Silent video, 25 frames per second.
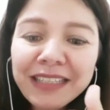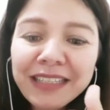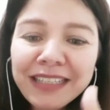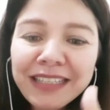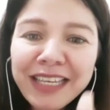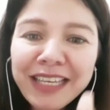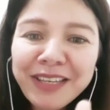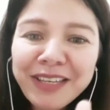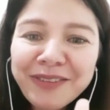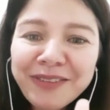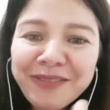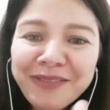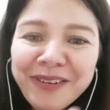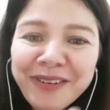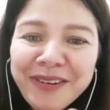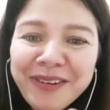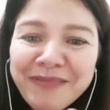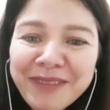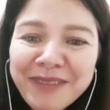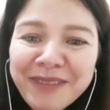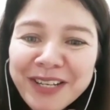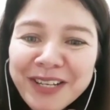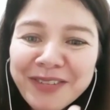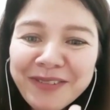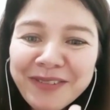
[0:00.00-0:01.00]
Thank you very
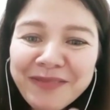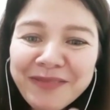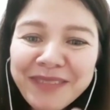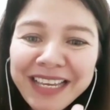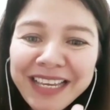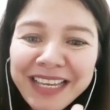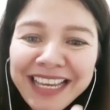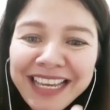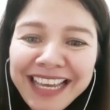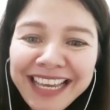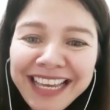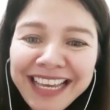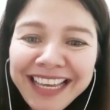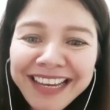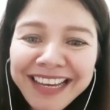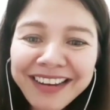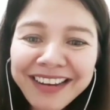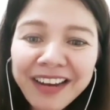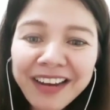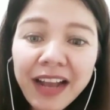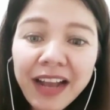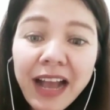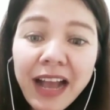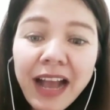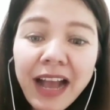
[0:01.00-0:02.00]
much for being
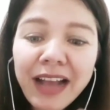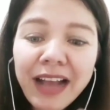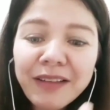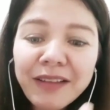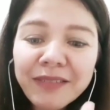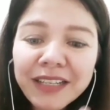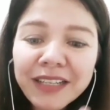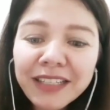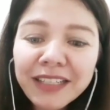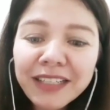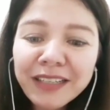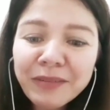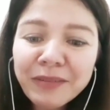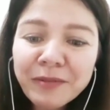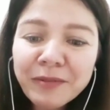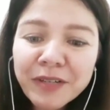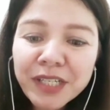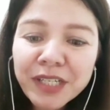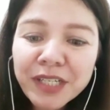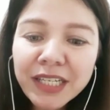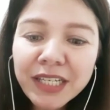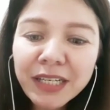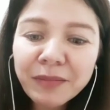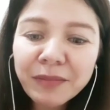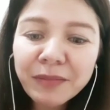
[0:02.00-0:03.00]
here. I really
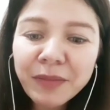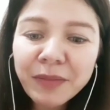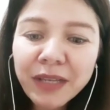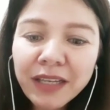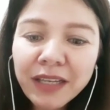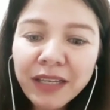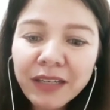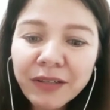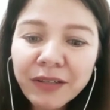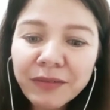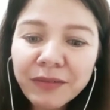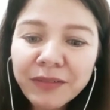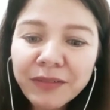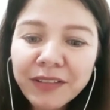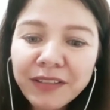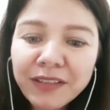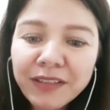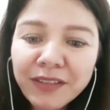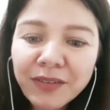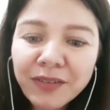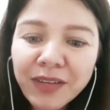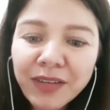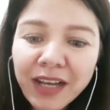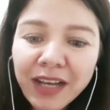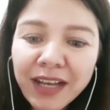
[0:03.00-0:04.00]
appreciate being here with
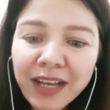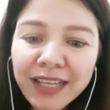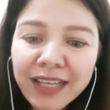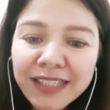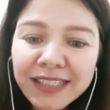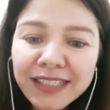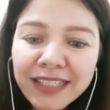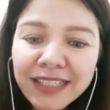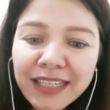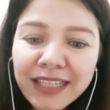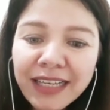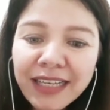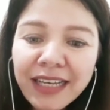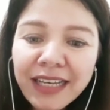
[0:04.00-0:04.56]
you guys.